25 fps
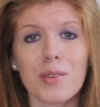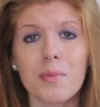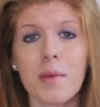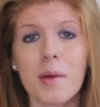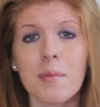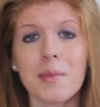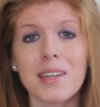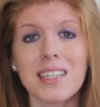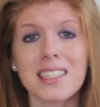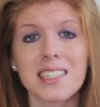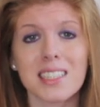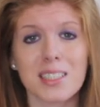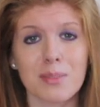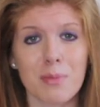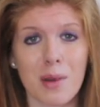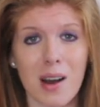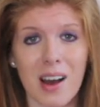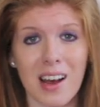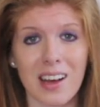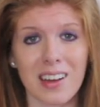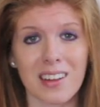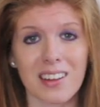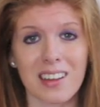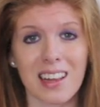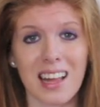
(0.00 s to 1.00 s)
remember to
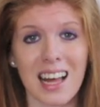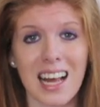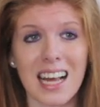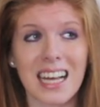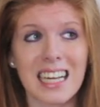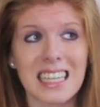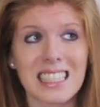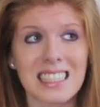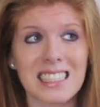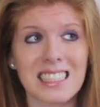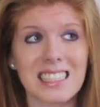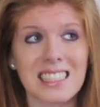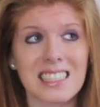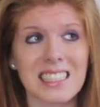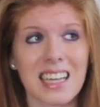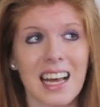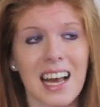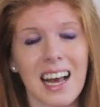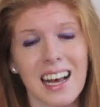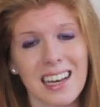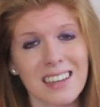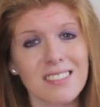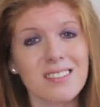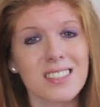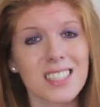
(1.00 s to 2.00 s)
smile and
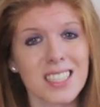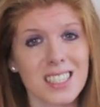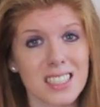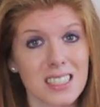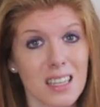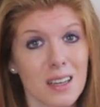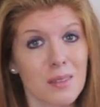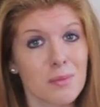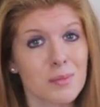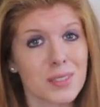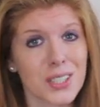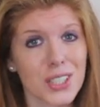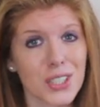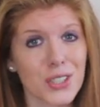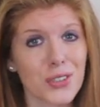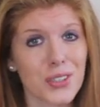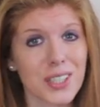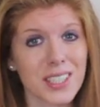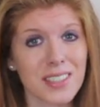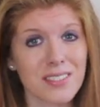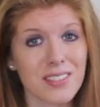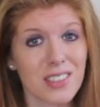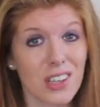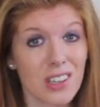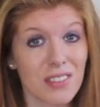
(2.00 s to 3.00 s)
have some
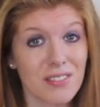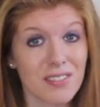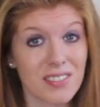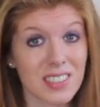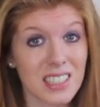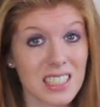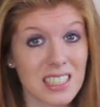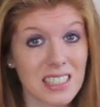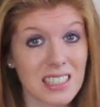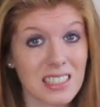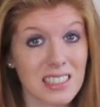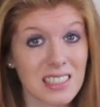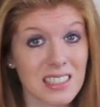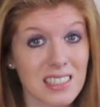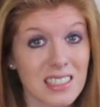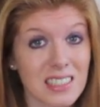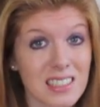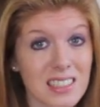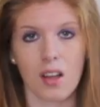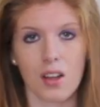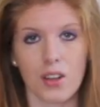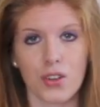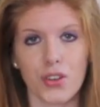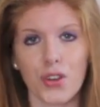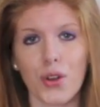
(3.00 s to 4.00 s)
degree of
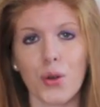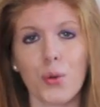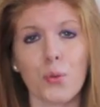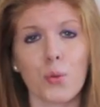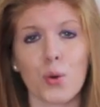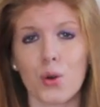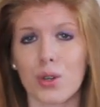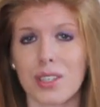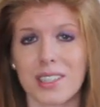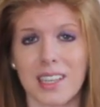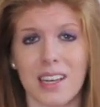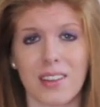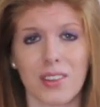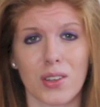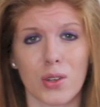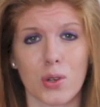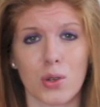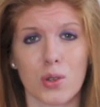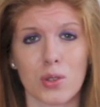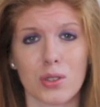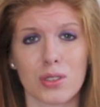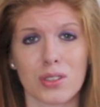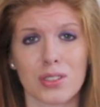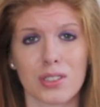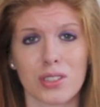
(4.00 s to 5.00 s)
confidence. Don't walk down the
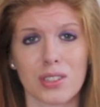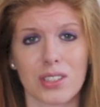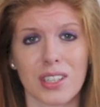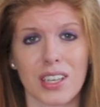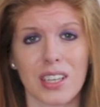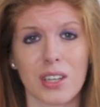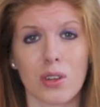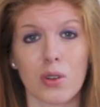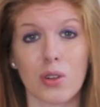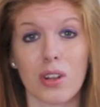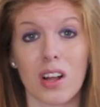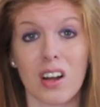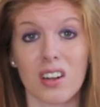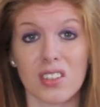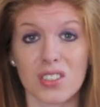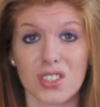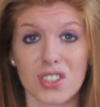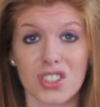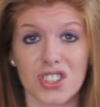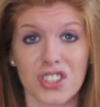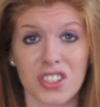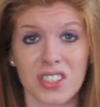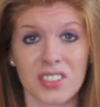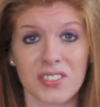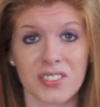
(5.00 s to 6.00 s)
halls looking all
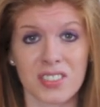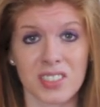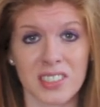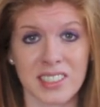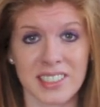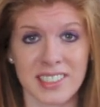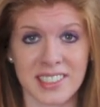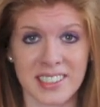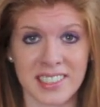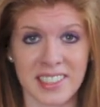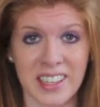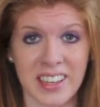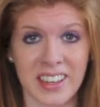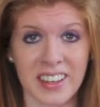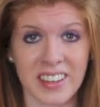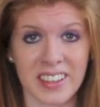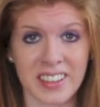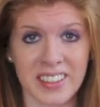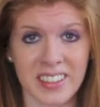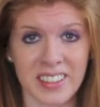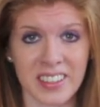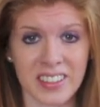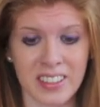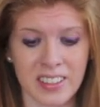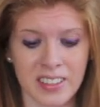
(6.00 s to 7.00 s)
hunched over and
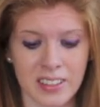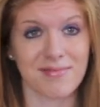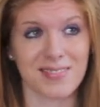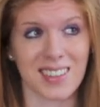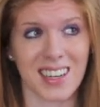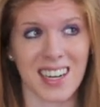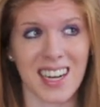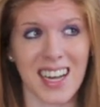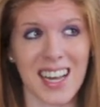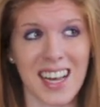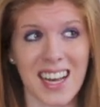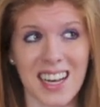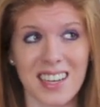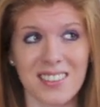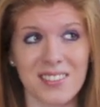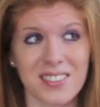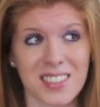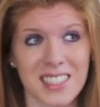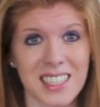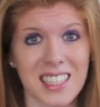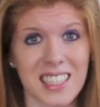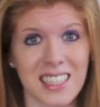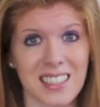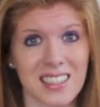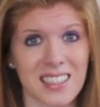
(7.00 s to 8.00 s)
scared. I have
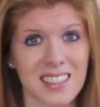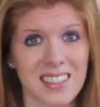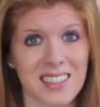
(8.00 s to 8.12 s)
seen